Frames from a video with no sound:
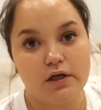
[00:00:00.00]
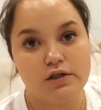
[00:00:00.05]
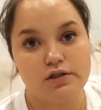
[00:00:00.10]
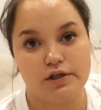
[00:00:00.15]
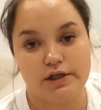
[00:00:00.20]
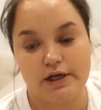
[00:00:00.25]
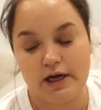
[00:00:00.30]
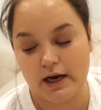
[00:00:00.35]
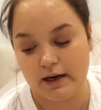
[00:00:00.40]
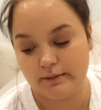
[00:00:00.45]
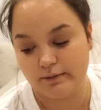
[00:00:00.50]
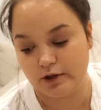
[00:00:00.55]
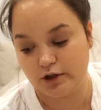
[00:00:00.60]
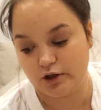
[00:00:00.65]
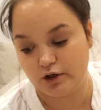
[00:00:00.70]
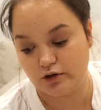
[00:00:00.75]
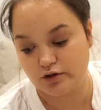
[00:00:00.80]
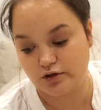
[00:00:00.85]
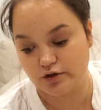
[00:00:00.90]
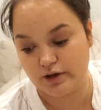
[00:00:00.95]
so yeah, I'm going
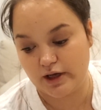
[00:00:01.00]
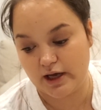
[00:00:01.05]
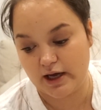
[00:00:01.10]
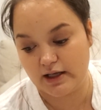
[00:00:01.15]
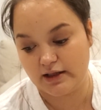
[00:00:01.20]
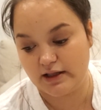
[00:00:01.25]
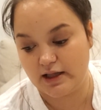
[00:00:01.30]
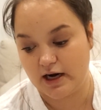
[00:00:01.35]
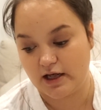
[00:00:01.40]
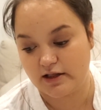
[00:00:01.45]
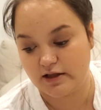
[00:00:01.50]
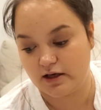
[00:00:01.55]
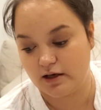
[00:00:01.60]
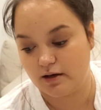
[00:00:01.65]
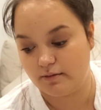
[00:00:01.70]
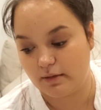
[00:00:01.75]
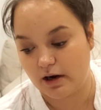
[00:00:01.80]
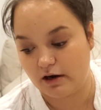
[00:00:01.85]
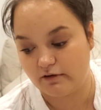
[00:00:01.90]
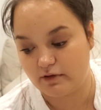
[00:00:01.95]
to go do that and then I
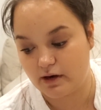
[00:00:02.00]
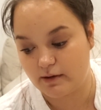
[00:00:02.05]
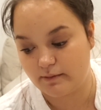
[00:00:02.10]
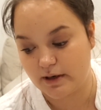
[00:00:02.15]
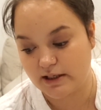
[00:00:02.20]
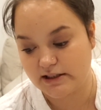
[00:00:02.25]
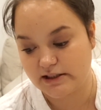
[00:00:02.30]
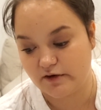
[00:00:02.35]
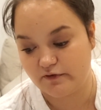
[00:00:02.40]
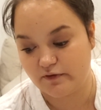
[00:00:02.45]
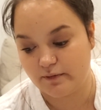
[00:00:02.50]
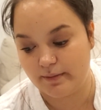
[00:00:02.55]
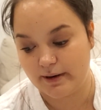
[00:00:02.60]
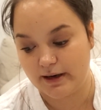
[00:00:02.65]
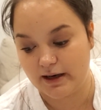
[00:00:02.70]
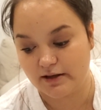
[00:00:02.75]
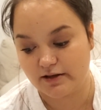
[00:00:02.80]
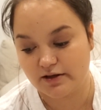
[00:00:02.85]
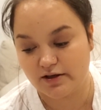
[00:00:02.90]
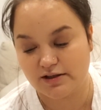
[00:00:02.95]
think I might run myself a
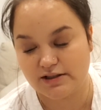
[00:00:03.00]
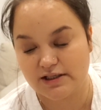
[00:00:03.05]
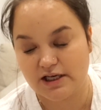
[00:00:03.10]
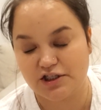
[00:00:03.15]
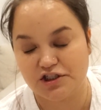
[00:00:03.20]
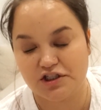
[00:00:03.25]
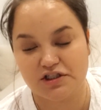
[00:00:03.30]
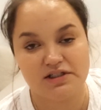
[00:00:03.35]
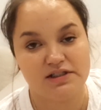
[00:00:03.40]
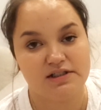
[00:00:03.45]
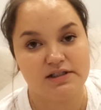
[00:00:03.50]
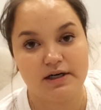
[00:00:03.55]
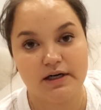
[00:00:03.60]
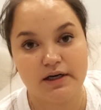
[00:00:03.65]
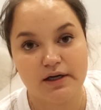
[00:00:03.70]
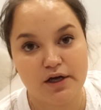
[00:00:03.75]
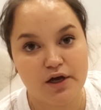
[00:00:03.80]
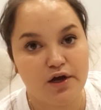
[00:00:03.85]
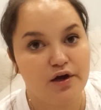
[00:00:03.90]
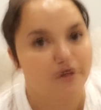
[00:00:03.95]
bath because I just
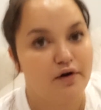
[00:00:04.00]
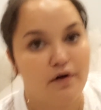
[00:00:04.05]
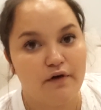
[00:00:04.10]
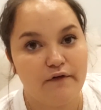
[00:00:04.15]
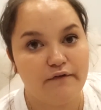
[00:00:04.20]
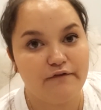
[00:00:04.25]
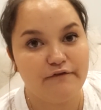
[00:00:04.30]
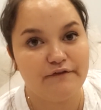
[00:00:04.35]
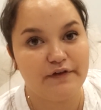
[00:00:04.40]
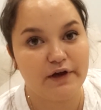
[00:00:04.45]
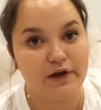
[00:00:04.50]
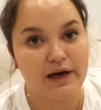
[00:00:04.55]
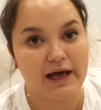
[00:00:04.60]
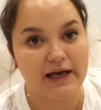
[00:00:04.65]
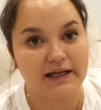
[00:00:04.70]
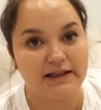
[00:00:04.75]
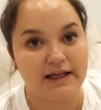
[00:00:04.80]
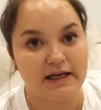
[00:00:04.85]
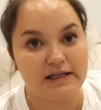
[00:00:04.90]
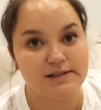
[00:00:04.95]
feel
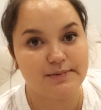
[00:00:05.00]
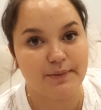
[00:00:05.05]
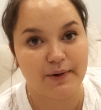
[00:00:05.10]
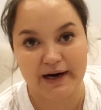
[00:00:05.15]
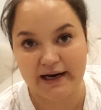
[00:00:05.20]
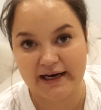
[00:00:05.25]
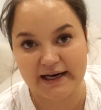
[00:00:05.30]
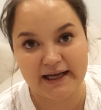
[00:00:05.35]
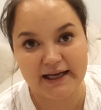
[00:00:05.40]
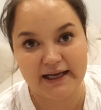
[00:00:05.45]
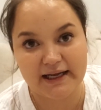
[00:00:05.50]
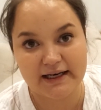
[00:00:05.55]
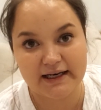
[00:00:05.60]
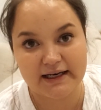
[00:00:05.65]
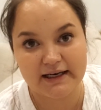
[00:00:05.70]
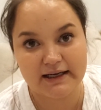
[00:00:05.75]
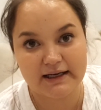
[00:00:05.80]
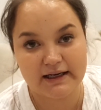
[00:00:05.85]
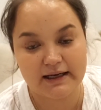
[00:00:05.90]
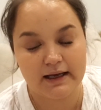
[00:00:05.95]
like that's what I need.
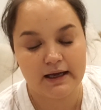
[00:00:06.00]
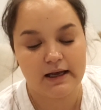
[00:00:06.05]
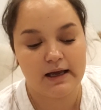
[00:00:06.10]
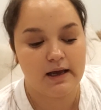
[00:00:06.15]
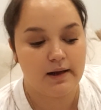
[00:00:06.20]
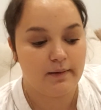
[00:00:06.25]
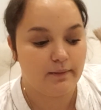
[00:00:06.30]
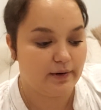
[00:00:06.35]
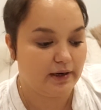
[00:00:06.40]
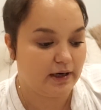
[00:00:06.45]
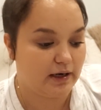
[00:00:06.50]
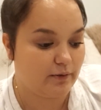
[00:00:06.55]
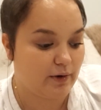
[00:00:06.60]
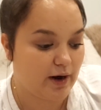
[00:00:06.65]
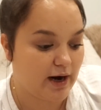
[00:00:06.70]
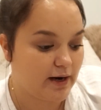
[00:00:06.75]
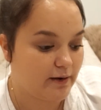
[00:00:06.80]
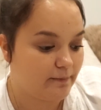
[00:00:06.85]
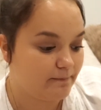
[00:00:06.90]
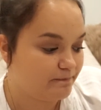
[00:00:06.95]
But
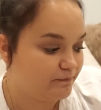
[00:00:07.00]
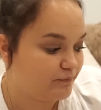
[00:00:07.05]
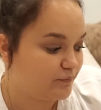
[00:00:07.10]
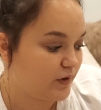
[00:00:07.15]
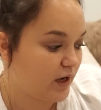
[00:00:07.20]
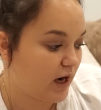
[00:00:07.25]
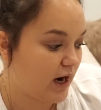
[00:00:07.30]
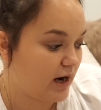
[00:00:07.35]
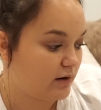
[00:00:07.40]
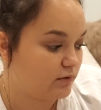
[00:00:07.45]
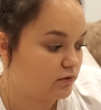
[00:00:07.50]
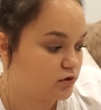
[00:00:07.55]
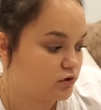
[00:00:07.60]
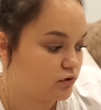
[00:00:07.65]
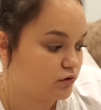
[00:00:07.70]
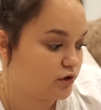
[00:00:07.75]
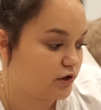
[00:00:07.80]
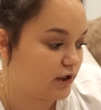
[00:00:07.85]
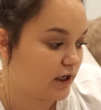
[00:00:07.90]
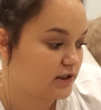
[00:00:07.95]
anyway, I will
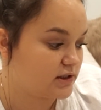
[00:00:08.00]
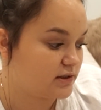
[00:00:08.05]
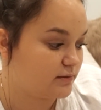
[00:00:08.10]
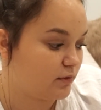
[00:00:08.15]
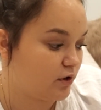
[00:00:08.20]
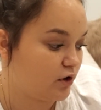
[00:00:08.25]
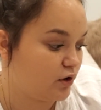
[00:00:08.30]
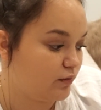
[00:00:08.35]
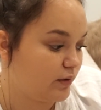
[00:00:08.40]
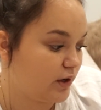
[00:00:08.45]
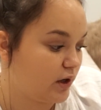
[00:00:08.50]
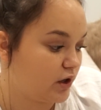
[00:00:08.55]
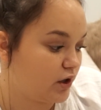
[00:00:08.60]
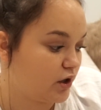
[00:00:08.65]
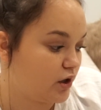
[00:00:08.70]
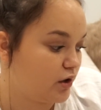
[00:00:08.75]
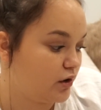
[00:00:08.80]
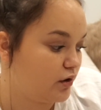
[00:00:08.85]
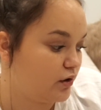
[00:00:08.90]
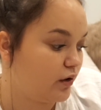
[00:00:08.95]
talk to you guys tomorrow. We're going to
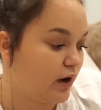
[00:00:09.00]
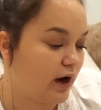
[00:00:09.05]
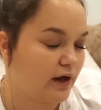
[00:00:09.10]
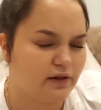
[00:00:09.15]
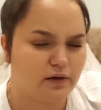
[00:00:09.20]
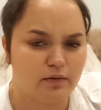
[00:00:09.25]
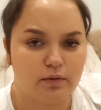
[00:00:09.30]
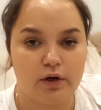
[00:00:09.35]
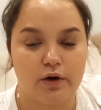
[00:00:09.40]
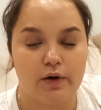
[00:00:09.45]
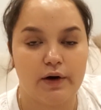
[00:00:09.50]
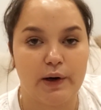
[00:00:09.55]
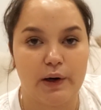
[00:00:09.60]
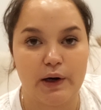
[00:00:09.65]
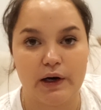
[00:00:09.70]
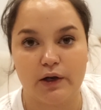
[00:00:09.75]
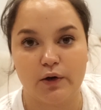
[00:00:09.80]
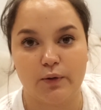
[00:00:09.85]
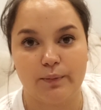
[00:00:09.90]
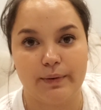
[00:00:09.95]
go, I think we're going
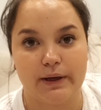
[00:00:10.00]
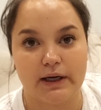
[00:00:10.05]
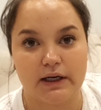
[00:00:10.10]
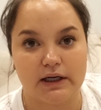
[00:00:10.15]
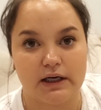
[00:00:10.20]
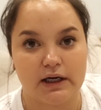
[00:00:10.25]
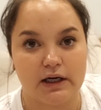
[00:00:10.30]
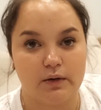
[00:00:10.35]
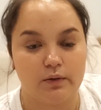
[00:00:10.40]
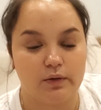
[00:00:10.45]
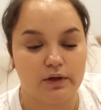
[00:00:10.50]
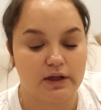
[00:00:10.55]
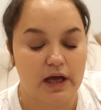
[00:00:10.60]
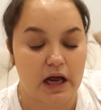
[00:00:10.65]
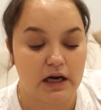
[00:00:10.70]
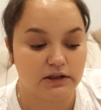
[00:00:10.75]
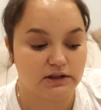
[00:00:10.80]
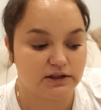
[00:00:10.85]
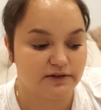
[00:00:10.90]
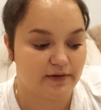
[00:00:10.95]
on a little picnic with
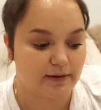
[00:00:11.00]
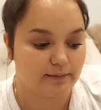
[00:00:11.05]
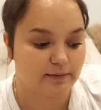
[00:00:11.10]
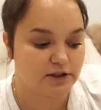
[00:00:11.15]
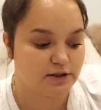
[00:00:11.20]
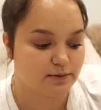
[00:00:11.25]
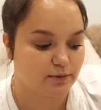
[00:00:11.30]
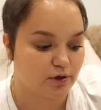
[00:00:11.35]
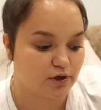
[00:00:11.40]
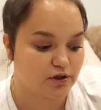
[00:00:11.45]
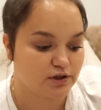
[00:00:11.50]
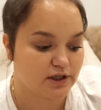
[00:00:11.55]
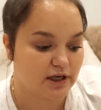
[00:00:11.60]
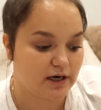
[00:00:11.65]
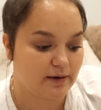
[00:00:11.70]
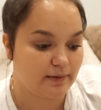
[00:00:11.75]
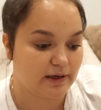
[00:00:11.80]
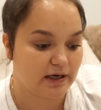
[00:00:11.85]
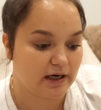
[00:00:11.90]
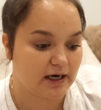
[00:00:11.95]
Ollie's family tomorrow so
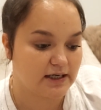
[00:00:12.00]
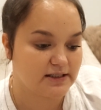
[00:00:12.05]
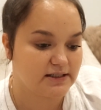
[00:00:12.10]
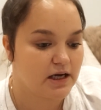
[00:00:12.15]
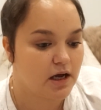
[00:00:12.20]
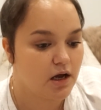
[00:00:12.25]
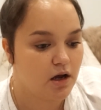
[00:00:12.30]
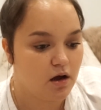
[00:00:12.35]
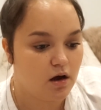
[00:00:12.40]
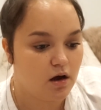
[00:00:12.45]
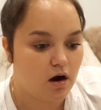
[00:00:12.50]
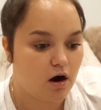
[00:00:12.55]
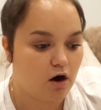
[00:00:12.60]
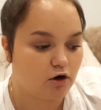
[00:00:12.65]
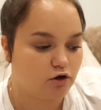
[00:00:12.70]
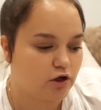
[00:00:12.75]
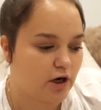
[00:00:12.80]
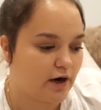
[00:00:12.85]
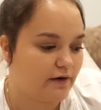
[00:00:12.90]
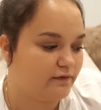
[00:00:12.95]
that'll be nice.
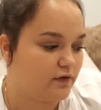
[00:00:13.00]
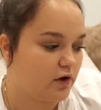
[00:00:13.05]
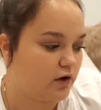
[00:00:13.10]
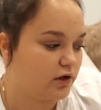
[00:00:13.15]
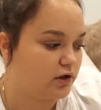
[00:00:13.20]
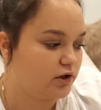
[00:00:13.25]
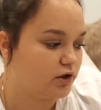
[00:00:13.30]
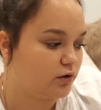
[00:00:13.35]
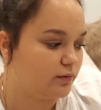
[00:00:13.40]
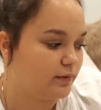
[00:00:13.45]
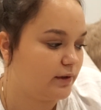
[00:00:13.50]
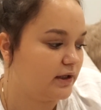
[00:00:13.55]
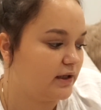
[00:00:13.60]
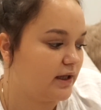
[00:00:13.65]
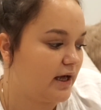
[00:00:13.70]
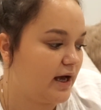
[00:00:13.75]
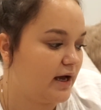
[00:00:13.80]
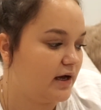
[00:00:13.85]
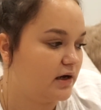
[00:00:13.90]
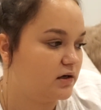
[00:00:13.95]
I'll try and vlog a little bit of
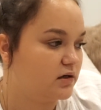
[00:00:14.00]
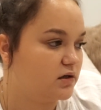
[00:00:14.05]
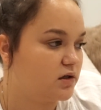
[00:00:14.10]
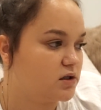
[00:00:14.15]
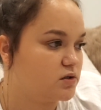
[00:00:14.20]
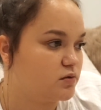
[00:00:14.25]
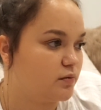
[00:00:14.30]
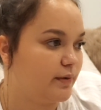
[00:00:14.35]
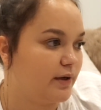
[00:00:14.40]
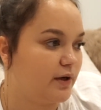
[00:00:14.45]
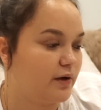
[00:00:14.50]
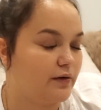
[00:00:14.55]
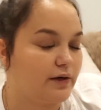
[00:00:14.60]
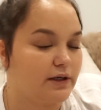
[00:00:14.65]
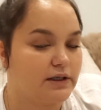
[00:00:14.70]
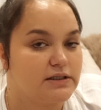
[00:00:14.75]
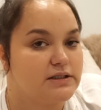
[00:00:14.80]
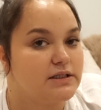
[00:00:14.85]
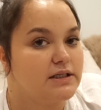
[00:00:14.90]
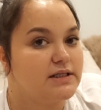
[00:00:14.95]
that because we're
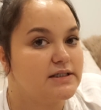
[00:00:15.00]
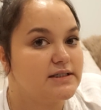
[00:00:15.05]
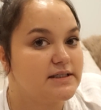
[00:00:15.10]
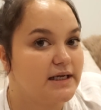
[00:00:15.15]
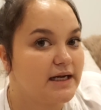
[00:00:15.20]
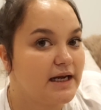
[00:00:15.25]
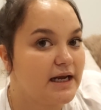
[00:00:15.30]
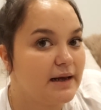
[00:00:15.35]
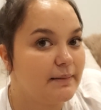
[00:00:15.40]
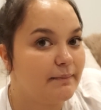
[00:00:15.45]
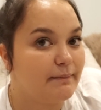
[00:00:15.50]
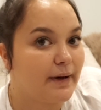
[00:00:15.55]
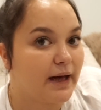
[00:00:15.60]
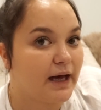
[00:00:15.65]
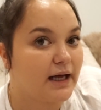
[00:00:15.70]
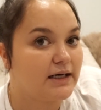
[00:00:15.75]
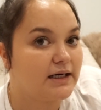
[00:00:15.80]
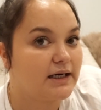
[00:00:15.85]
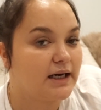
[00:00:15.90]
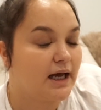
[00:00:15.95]
going into the city.
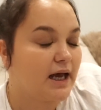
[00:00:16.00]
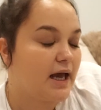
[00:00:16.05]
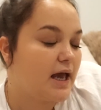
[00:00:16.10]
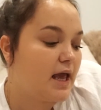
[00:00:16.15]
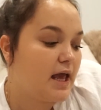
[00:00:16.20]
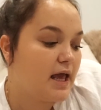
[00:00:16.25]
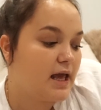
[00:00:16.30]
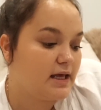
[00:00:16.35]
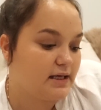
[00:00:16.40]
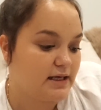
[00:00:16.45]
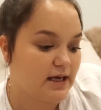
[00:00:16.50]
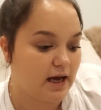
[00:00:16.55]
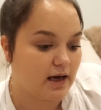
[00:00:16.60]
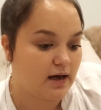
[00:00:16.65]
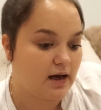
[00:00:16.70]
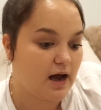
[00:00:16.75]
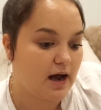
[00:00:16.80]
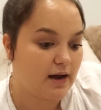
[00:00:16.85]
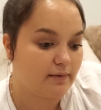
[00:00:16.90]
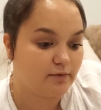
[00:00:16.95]
But yeah,
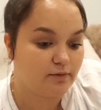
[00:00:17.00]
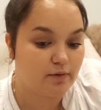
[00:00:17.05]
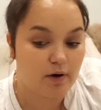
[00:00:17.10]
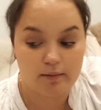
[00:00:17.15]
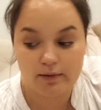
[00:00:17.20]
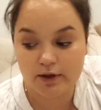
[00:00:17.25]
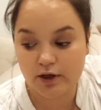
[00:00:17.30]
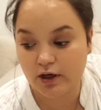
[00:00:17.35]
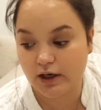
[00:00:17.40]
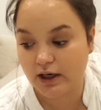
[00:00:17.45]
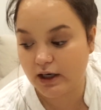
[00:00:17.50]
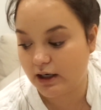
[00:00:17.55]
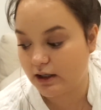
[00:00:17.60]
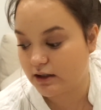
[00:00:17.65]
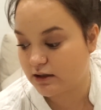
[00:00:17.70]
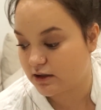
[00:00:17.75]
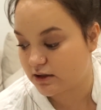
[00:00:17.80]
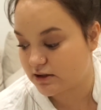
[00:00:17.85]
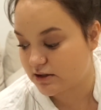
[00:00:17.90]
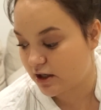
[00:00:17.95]
I'm probably going to
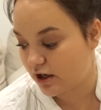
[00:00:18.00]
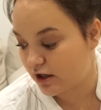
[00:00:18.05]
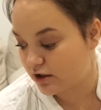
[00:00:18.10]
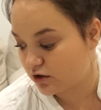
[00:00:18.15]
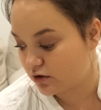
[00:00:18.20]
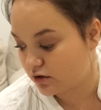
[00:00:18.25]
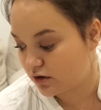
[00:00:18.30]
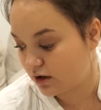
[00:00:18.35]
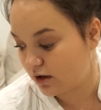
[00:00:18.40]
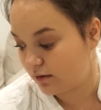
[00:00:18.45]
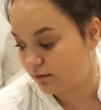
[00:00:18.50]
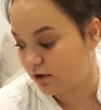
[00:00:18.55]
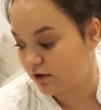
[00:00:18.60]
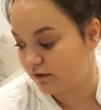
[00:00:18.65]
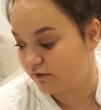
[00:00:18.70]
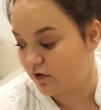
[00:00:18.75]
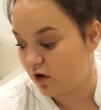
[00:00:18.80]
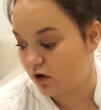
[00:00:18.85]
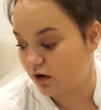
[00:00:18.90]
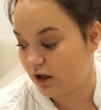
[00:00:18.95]
end this here. I don't think I'm going
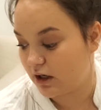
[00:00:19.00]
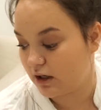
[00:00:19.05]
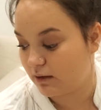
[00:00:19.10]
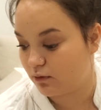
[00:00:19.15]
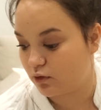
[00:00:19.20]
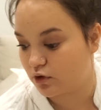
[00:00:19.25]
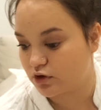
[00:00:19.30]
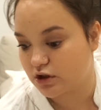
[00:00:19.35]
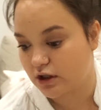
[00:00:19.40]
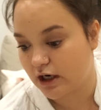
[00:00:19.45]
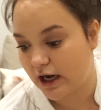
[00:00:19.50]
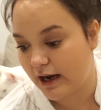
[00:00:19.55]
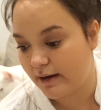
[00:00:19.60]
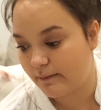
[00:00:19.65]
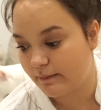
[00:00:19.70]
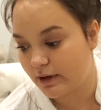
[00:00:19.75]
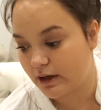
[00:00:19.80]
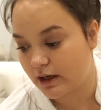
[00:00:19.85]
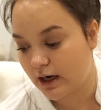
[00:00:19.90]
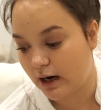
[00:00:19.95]
to vlog anymore tonight
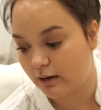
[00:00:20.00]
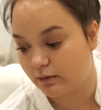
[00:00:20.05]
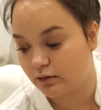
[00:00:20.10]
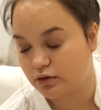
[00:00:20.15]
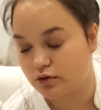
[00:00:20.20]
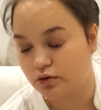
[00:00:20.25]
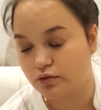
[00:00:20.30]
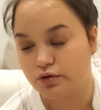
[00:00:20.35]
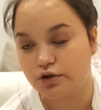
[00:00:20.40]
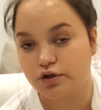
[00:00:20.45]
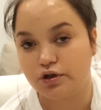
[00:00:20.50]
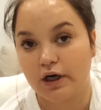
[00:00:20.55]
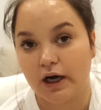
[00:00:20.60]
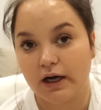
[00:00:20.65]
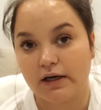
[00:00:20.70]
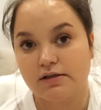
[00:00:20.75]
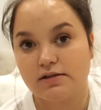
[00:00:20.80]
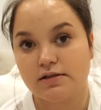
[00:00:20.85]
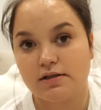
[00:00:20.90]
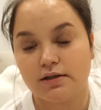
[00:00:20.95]
but I will talk to you
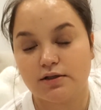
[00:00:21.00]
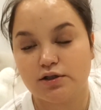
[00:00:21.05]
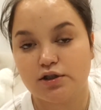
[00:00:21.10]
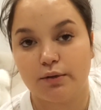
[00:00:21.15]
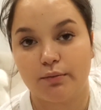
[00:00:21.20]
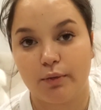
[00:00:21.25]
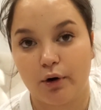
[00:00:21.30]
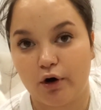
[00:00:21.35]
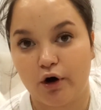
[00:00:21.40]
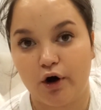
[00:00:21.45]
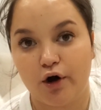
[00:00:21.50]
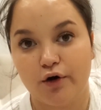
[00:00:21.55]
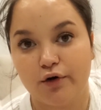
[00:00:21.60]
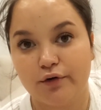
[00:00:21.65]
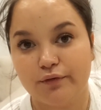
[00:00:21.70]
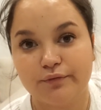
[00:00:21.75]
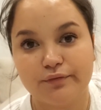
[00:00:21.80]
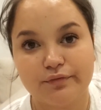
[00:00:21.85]
guys tomorrow.